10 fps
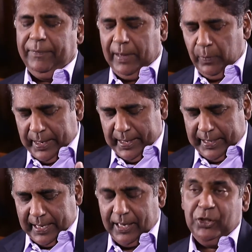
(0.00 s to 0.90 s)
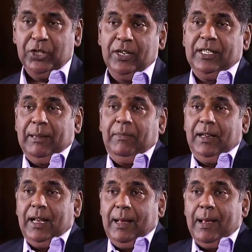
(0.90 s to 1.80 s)
If I wear a colored shirt,
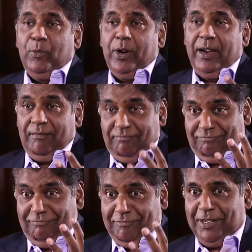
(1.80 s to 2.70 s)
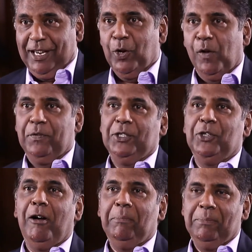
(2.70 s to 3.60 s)
I'm going a little over the top.